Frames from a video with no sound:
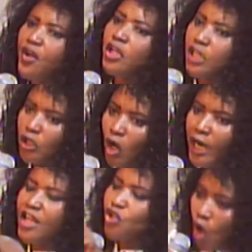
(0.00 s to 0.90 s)
the
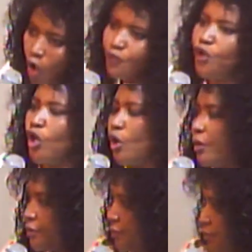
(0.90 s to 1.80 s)
knowledge of your
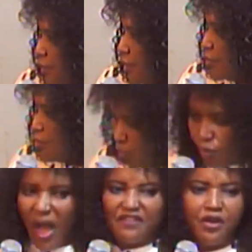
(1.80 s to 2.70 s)
God. Do
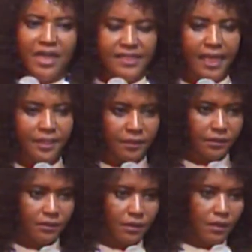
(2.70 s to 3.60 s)
you have understanding?
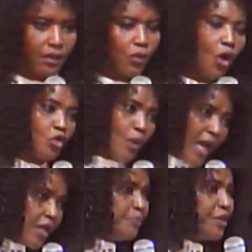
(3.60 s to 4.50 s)
Or do I repeat